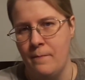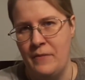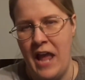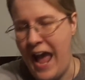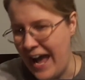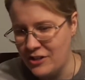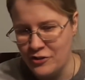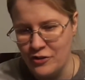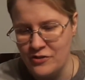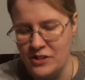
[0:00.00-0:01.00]
the
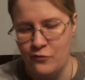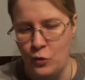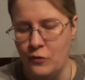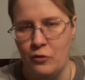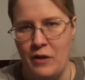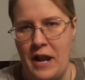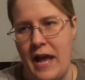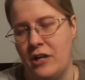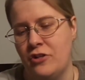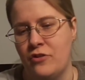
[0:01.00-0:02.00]
actors, it's full of great
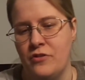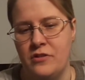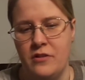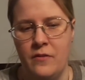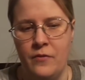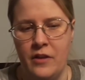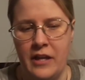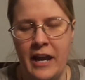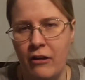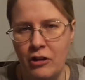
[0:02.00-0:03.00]
actors, the
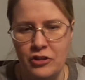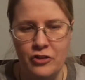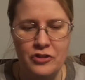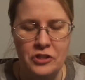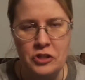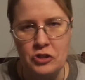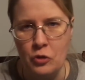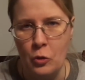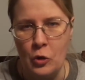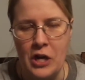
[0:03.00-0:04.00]
characters, the
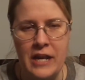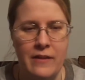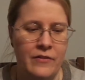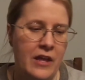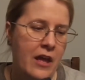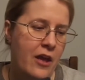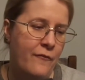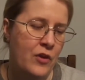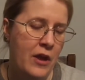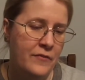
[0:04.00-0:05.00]
story, if
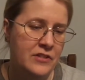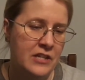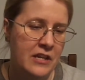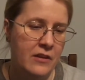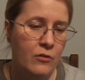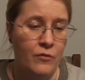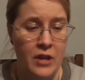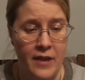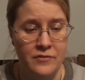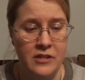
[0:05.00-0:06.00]
you haven't seen it, or if you
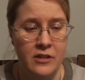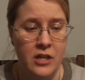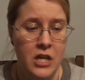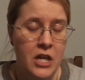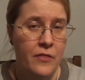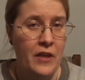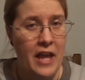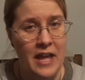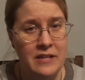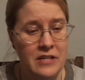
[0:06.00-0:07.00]
have seen it, the
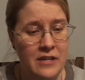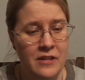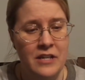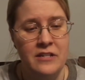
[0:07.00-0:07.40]
ending.